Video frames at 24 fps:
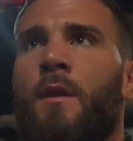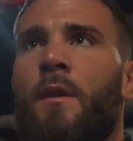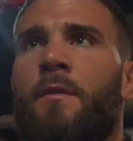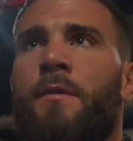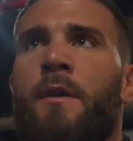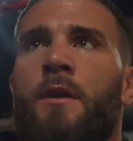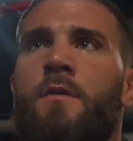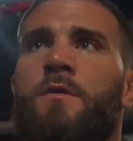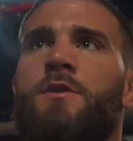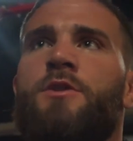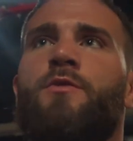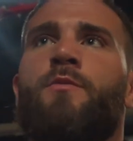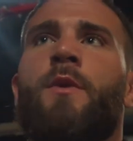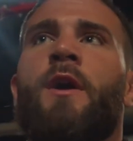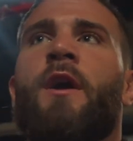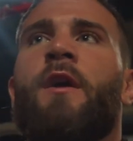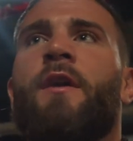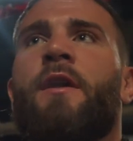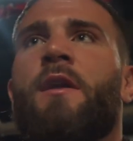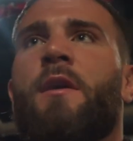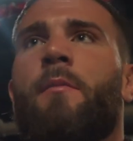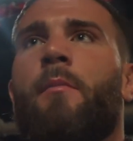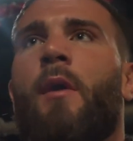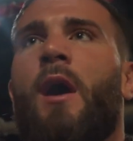there was a
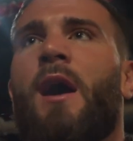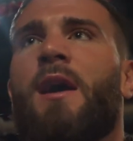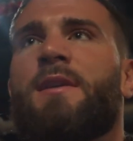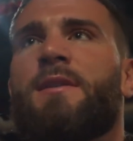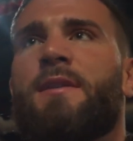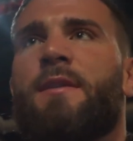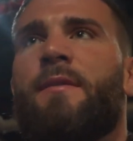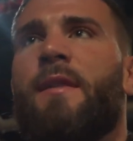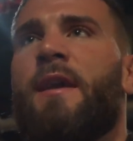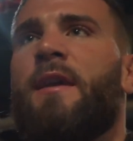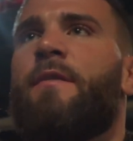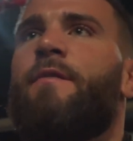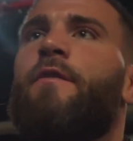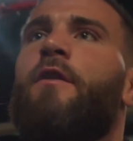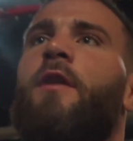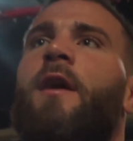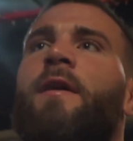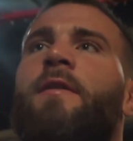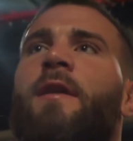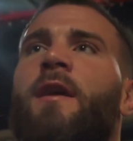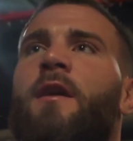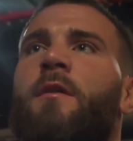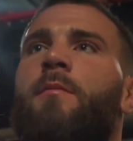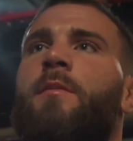rarity in boxing, they feel
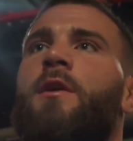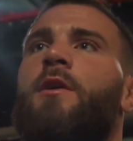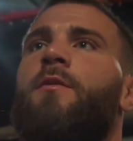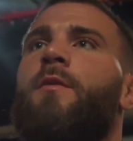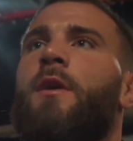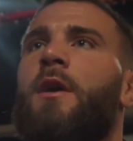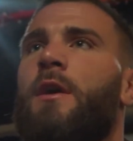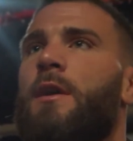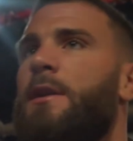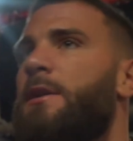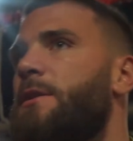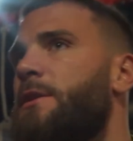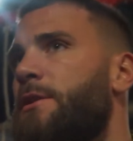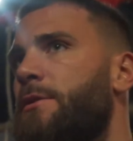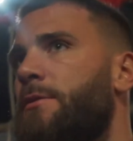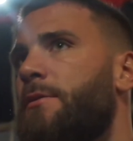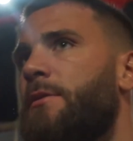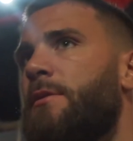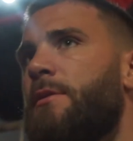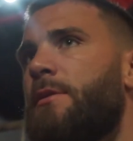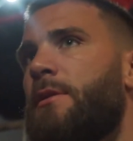like they can be a rarity too.